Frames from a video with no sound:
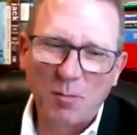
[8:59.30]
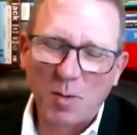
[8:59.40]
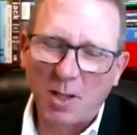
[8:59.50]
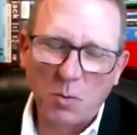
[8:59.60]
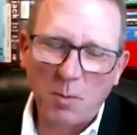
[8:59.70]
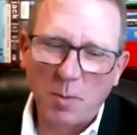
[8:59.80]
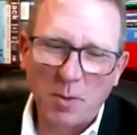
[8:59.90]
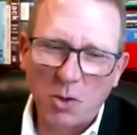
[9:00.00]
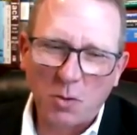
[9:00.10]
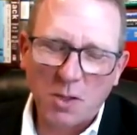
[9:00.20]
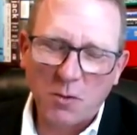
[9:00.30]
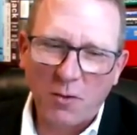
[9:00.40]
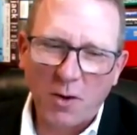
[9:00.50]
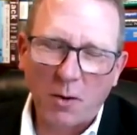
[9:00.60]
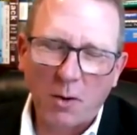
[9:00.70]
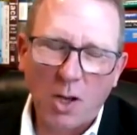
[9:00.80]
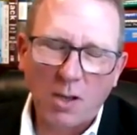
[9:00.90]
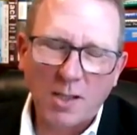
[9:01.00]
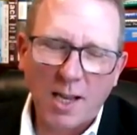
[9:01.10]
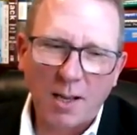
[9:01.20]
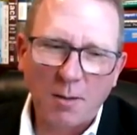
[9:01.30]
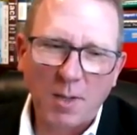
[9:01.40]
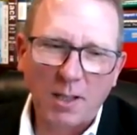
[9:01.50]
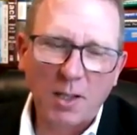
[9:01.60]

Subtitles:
because we've been doing this for a very long time,